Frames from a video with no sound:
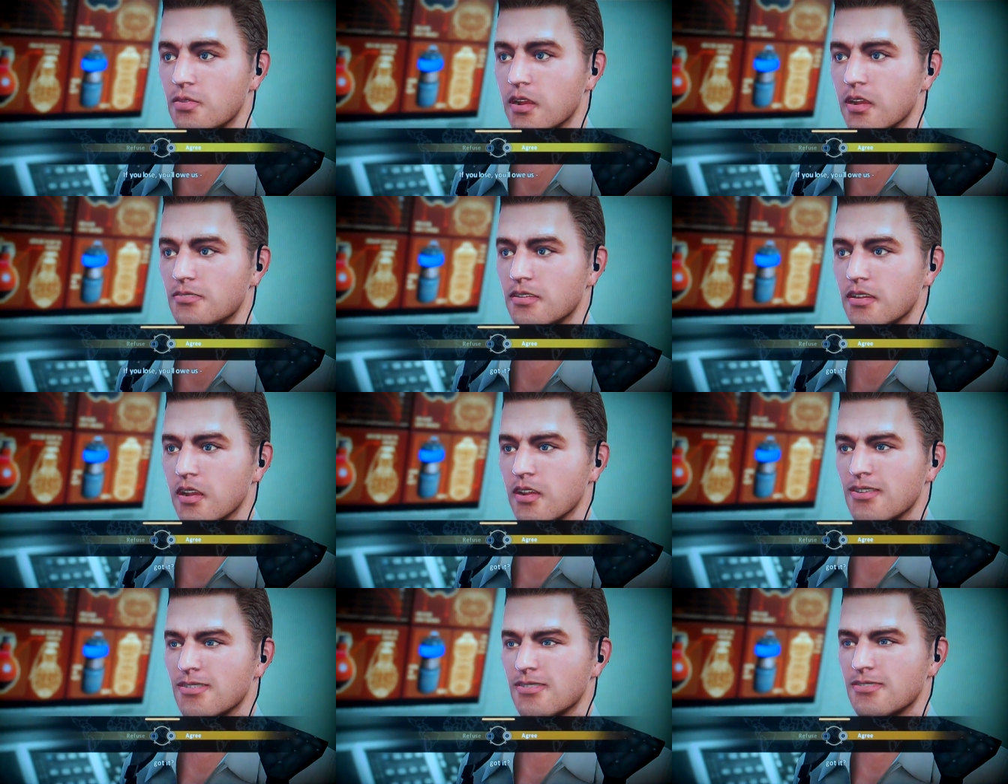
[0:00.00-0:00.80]
you'll
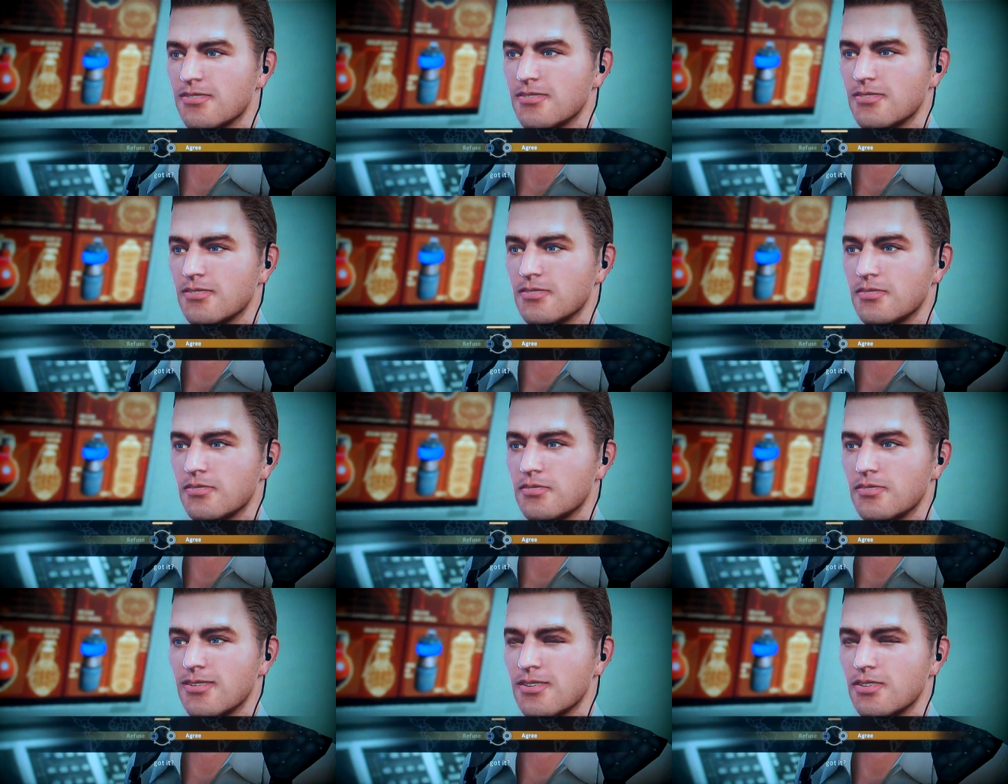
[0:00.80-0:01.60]
owe us.
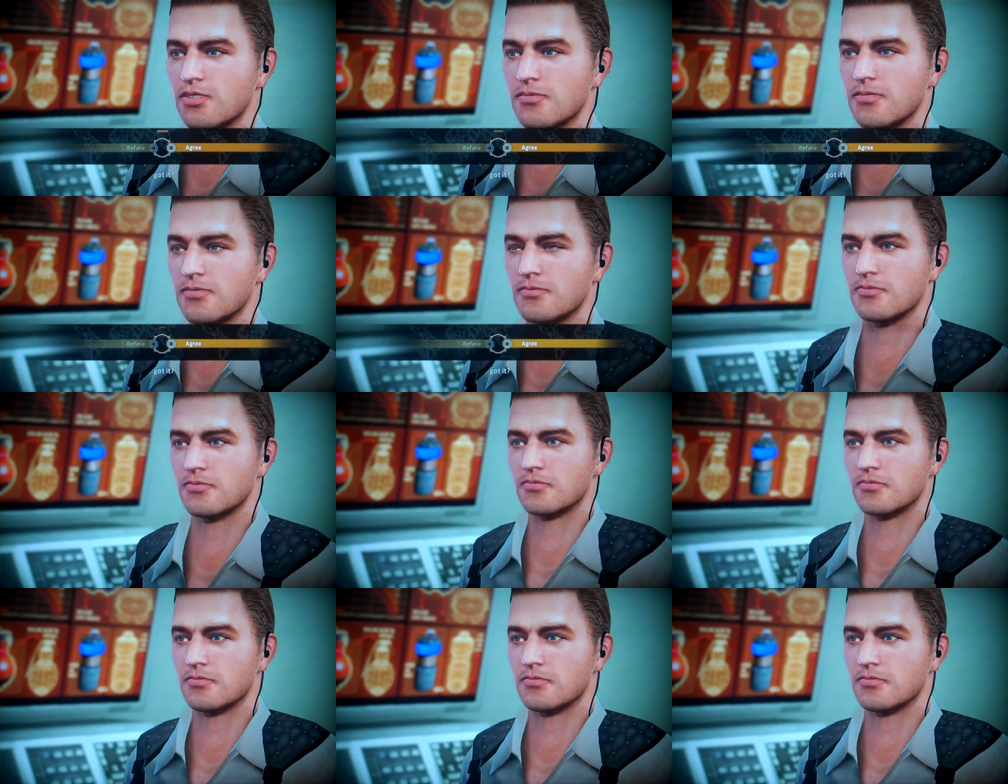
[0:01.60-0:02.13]
Got it? I